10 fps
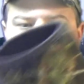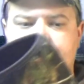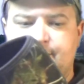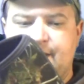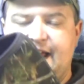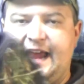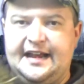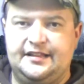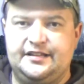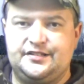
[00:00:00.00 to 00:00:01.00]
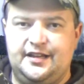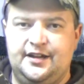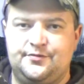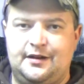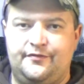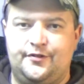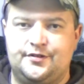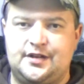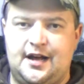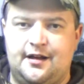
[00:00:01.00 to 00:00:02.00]
I hated these things when I
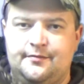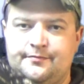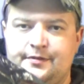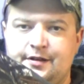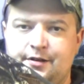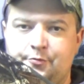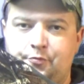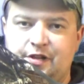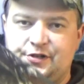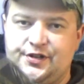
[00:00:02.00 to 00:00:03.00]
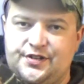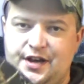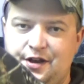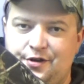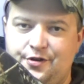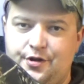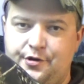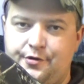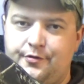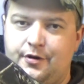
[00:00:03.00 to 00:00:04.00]
first got them, but it's because I didn't
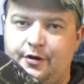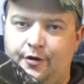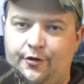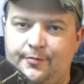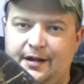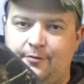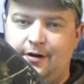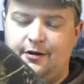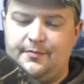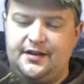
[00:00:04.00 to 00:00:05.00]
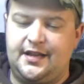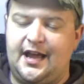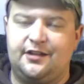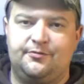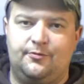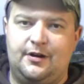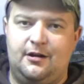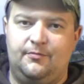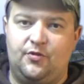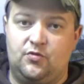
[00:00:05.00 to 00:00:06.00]
know all about wearing them. My dad's been
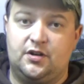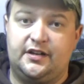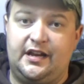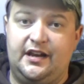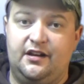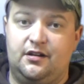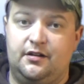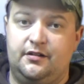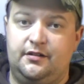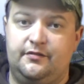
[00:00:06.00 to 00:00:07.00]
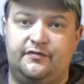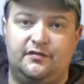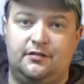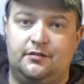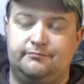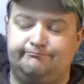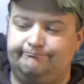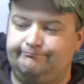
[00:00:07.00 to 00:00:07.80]
wearing them to work and in hunting for